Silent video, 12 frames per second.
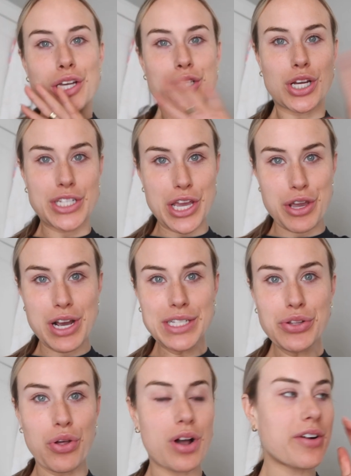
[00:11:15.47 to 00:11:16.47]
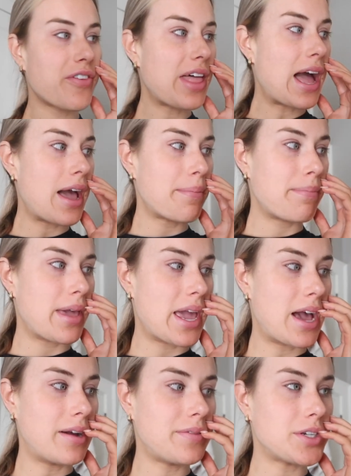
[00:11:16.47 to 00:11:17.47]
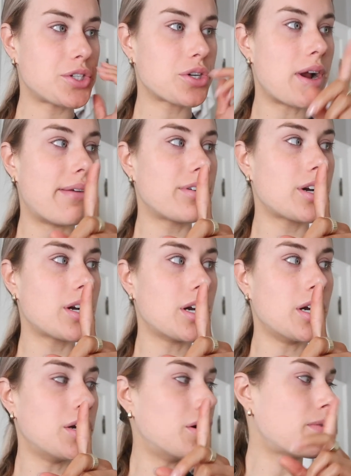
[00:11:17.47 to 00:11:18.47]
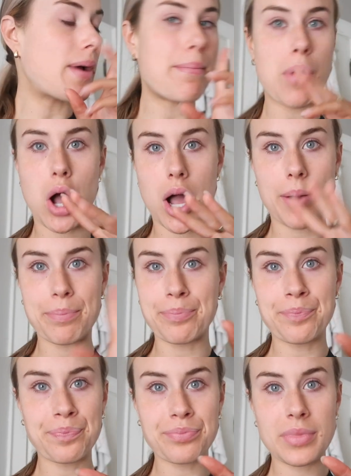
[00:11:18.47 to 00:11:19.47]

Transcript: So I'll take you guys along for that. I may have Trevor or my mom